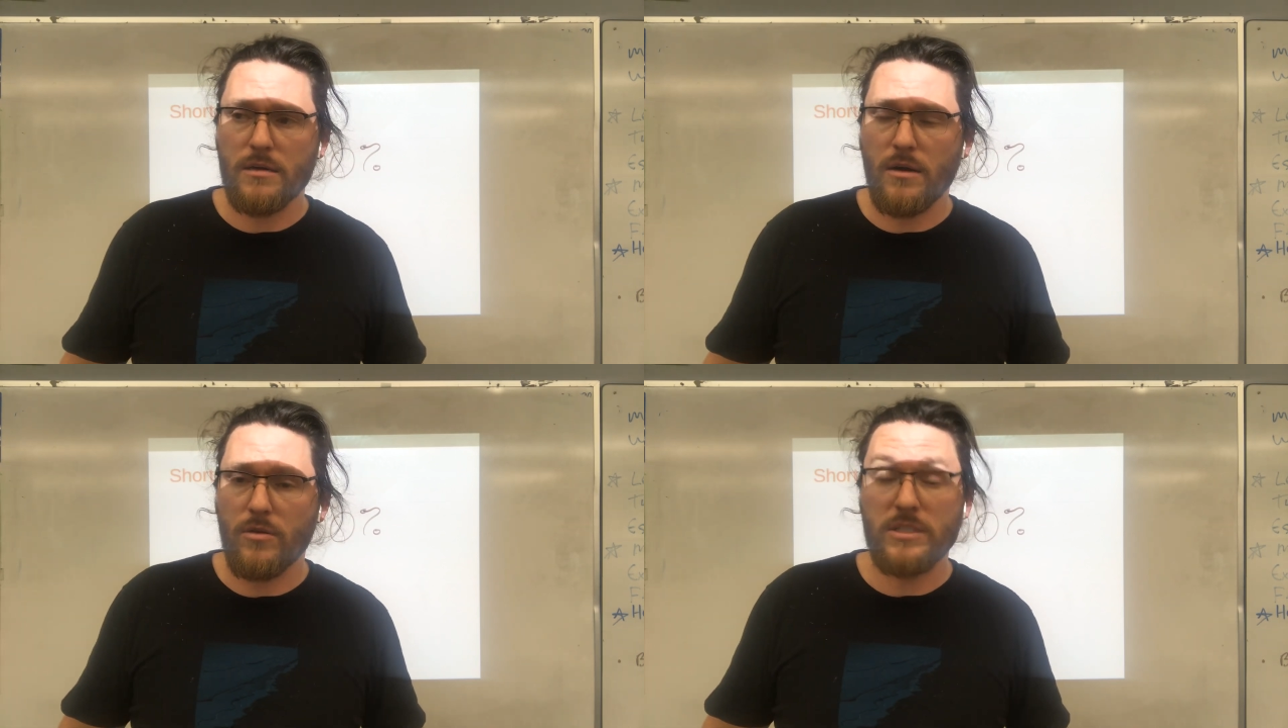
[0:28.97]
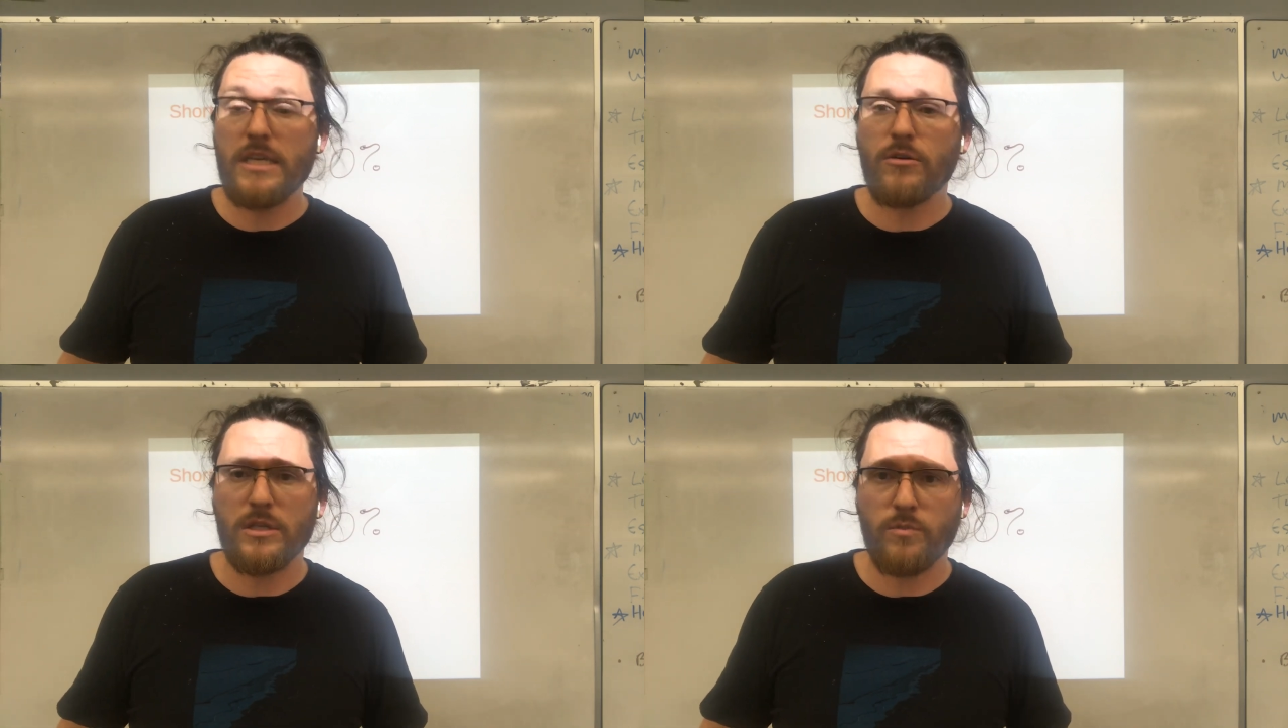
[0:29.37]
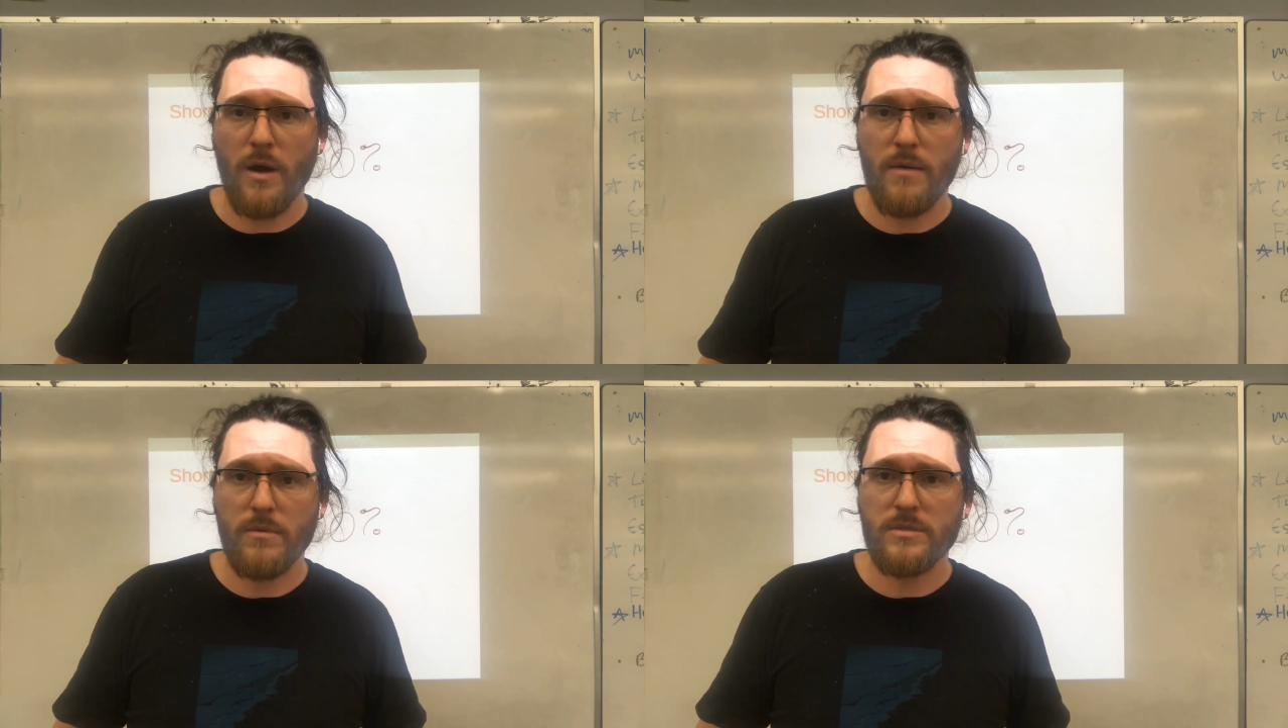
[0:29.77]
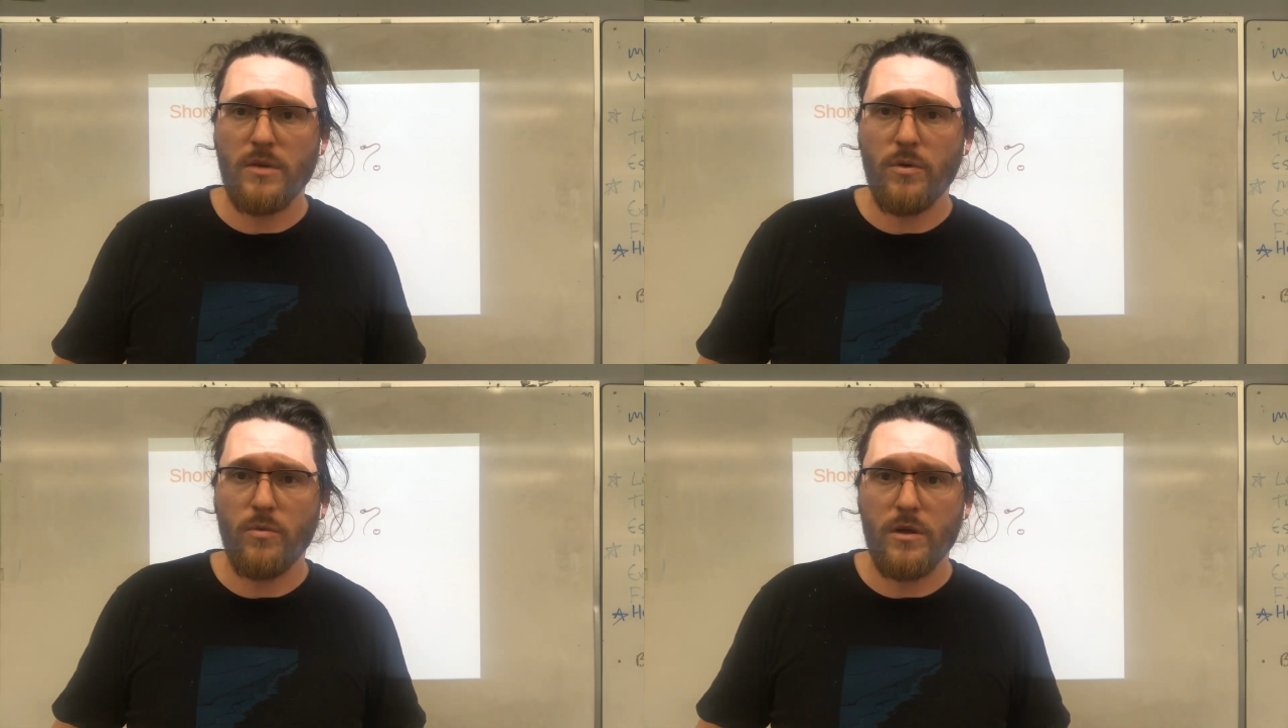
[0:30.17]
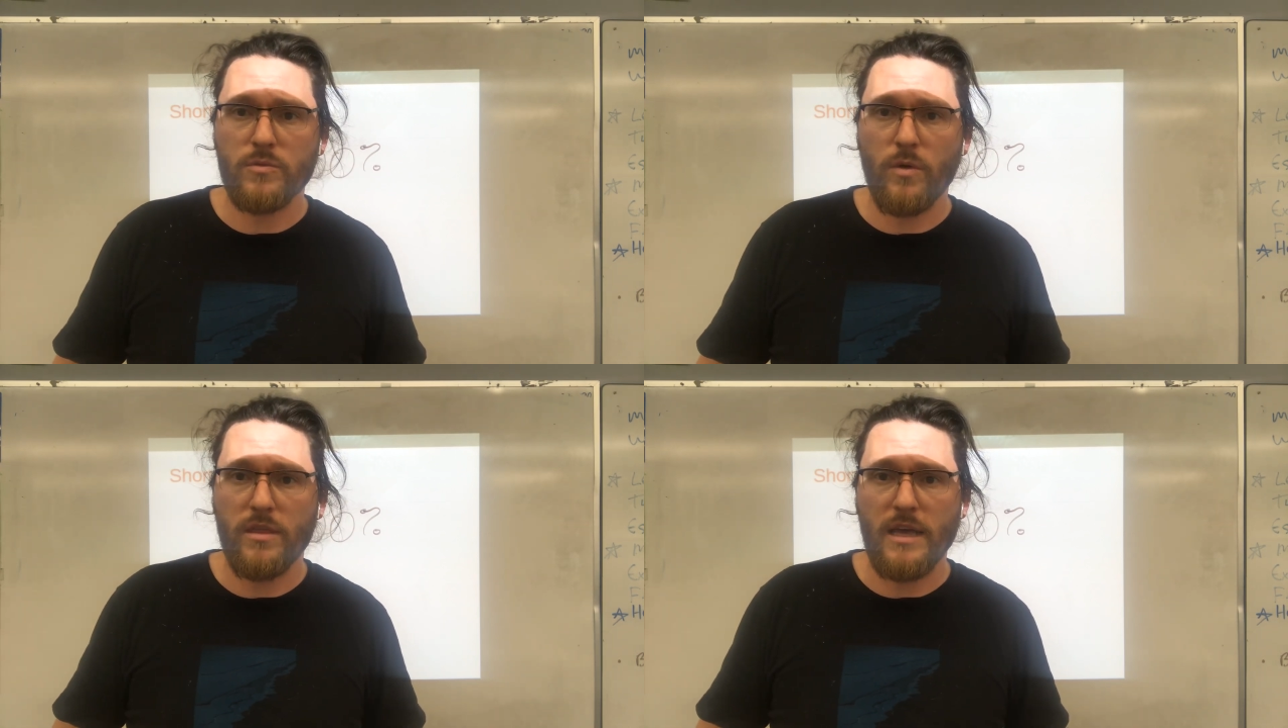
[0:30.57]
or decrease problems that we
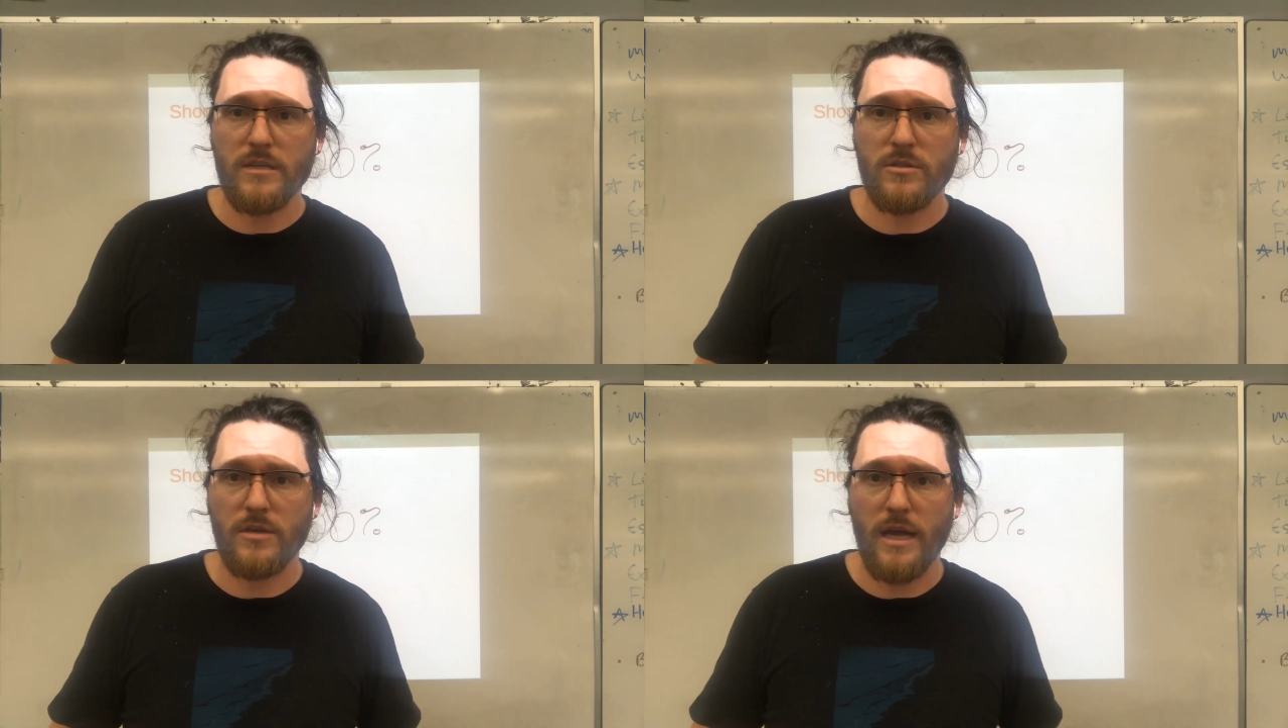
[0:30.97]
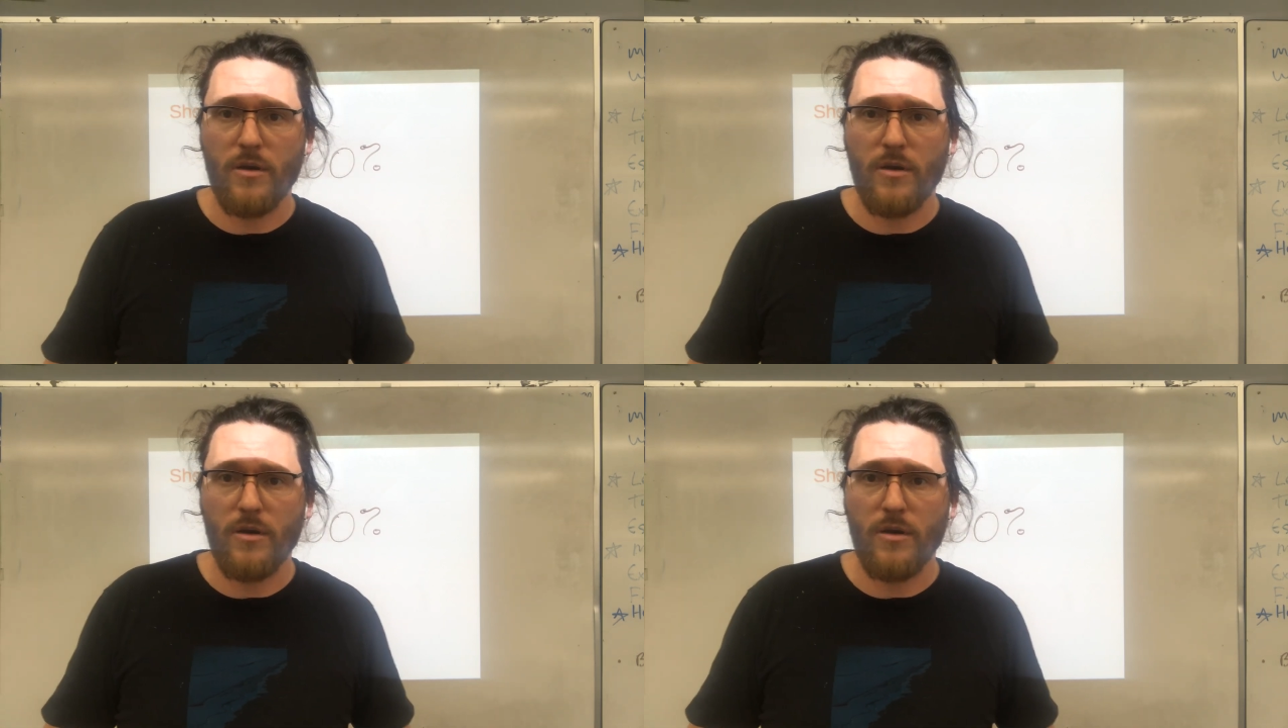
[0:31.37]
worked with yesterday.